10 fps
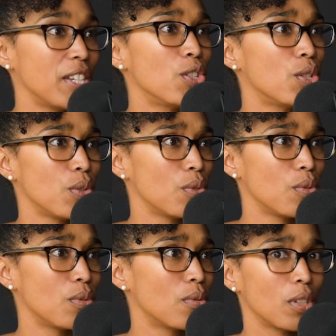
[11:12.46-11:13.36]

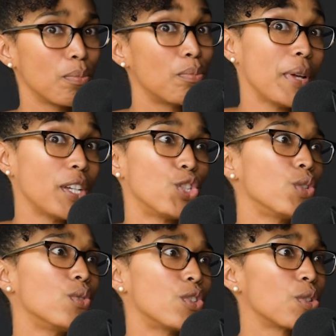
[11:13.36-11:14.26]
into or
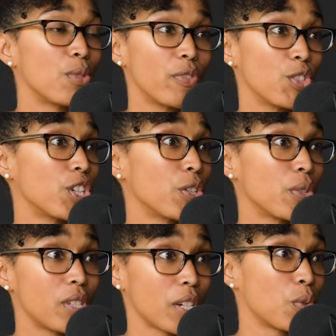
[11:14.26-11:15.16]
choose in terms of your gender
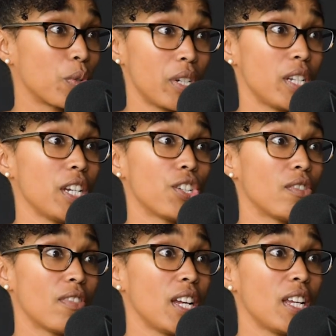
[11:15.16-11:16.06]
and sexual
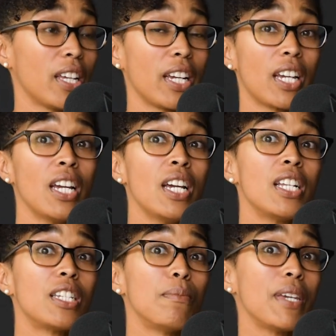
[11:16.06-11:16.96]
orientation, right? Right.
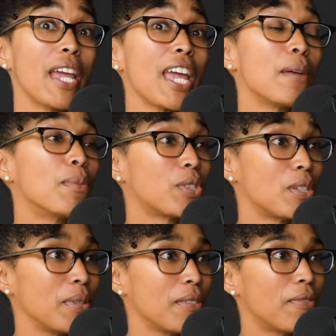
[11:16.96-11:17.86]
To be able
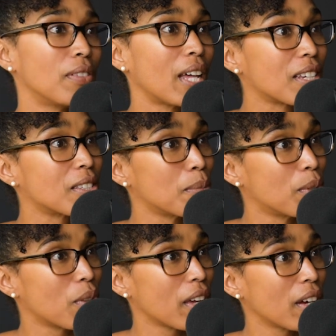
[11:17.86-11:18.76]
to be
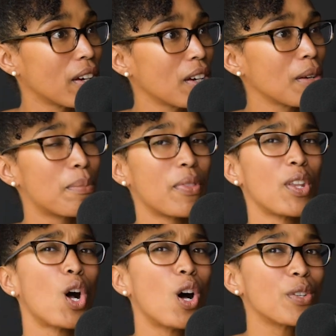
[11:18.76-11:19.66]
flexible there, but
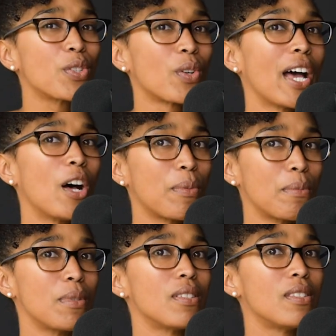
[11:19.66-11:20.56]
then also to help
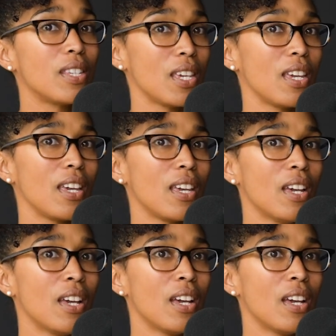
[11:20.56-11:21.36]
them to see